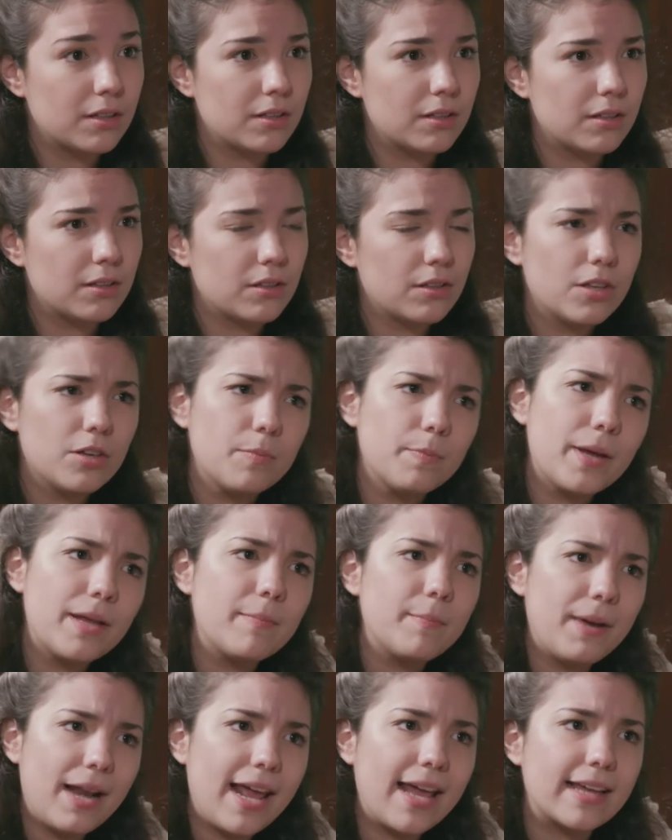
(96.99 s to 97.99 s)
Right. You
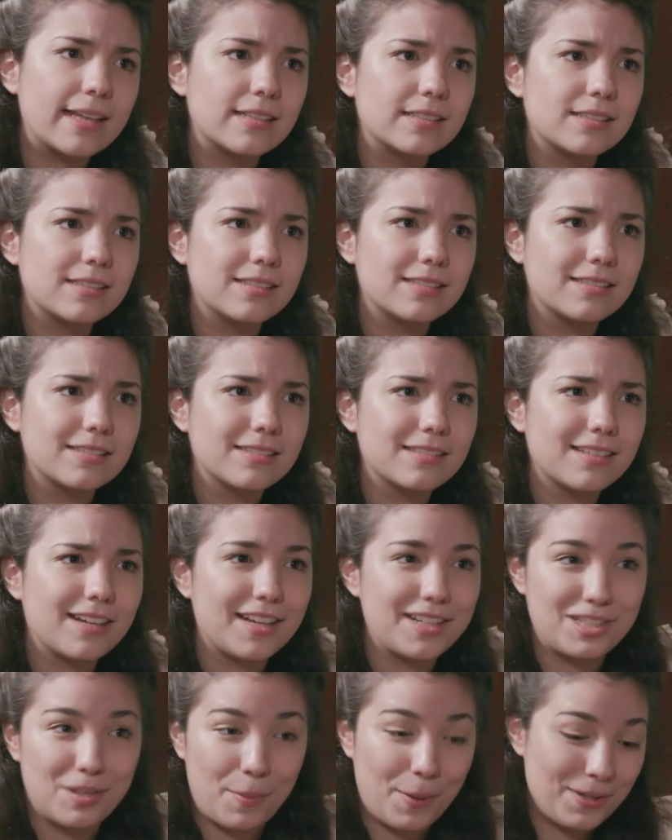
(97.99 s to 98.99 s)
pen plays.
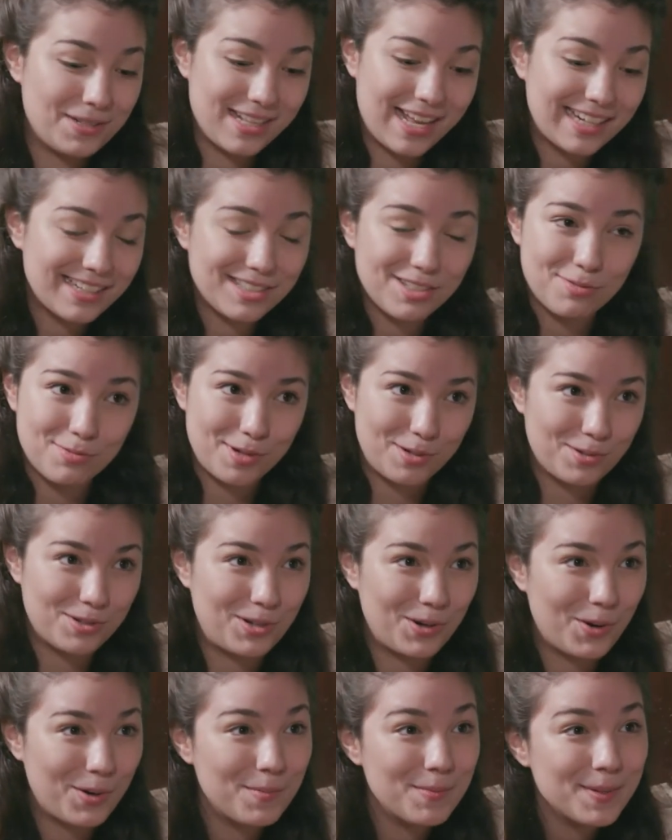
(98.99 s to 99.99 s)
I suppose that's a real
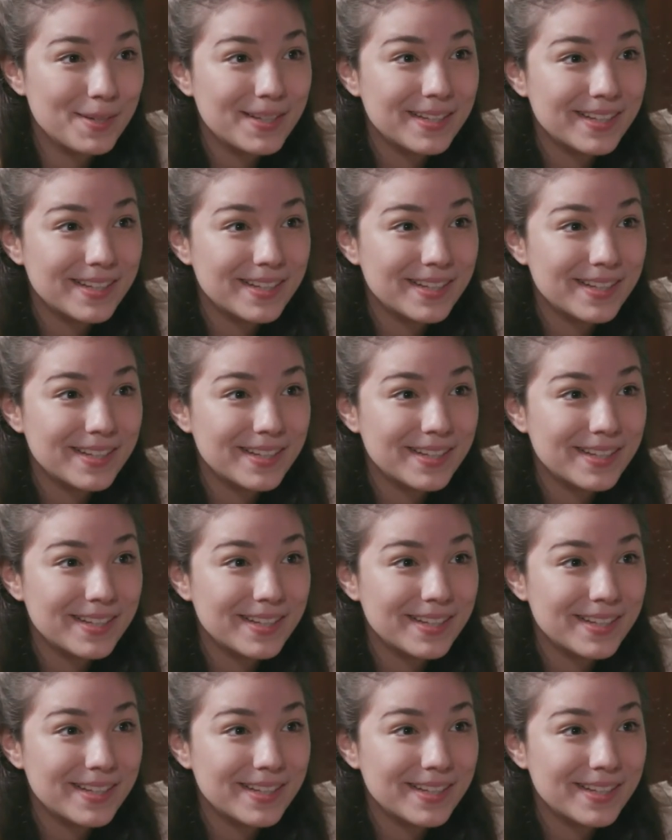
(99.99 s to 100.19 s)
job.